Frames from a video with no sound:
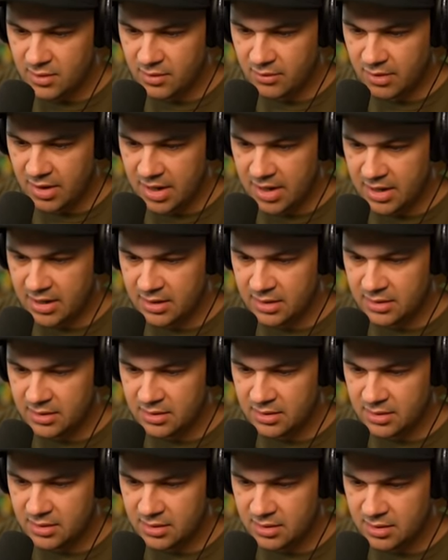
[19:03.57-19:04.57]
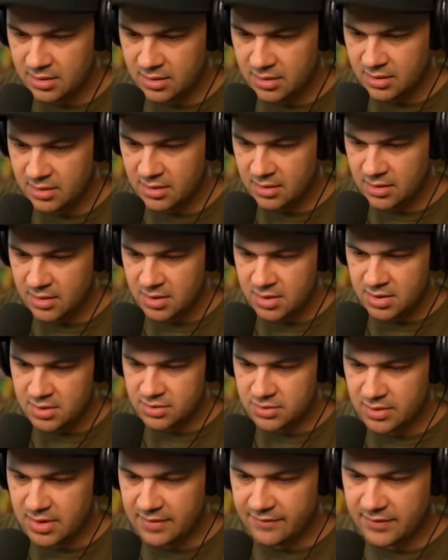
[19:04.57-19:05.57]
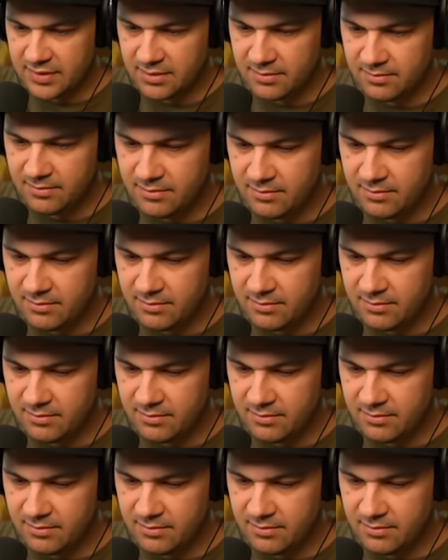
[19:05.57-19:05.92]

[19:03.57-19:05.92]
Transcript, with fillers: okay. Do I have to